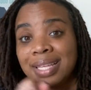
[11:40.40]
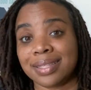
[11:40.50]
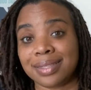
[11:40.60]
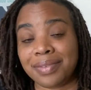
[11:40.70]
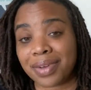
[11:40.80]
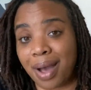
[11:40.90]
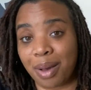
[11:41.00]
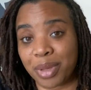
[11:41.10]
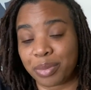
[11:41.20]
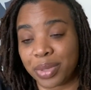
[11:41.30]
Leave a
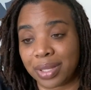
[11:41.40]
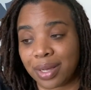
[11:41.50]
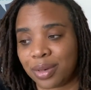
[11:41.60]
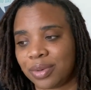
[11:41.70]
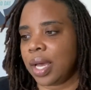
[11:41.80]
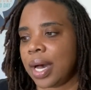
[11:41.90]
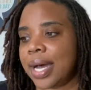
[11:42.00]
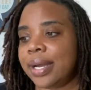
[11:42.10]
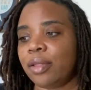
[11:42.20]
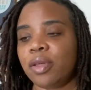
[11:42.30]
comment below.
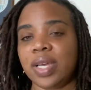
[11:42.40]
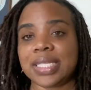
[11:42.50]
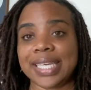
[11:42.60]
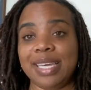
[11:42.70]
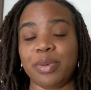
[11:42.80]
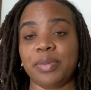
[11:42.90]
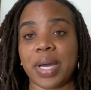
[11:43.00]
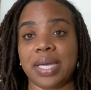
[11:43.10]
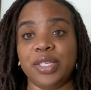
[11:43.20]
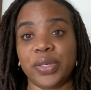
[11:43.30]
Another thing to keep in
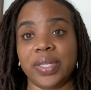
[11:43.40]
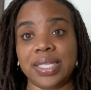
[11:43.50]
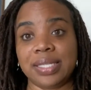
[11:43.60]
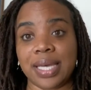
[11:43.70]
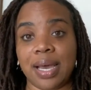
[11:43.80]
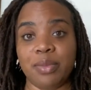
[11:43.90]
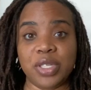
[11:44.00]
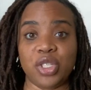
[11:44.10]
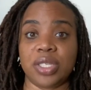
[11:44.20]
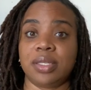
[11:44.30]
mind during this time
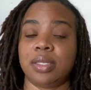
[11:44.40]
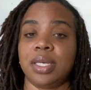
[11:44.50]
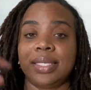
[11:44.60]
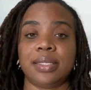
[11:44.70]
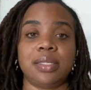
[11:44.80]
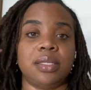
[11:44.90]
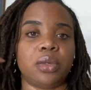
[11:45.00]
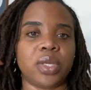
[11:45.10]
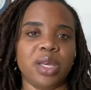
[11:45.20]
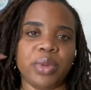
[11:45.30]
is just still
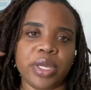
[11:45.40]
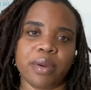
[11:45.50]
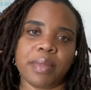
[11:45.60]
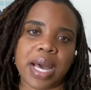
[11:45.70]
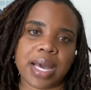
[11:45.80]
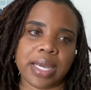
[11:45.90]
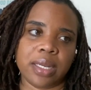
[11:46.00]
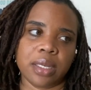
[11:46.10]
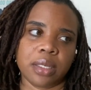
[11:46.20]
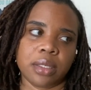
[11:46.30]
keeping your
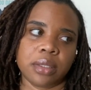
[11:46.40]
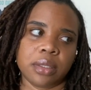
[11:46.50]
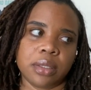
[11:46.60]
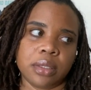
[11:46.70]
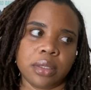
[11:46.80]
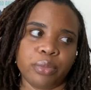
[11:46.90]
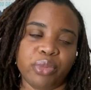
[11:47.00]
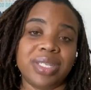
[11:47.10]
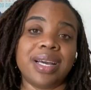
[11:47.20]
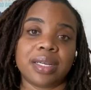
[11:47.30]
mind
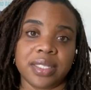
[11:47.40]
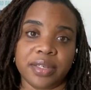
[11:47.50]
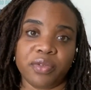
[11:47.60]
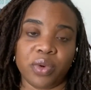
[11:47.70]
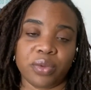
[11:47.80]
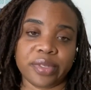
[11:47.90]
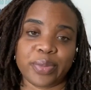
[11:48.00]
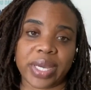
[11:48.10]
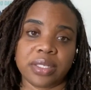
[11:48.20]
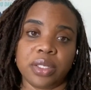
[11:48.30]
productive with
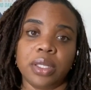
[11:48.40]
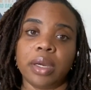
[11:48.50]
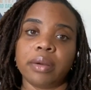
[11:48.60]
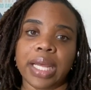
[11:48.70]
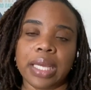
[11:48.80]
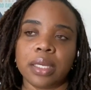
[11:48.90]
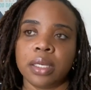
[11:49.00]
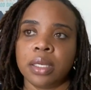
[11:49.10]
respect to learning.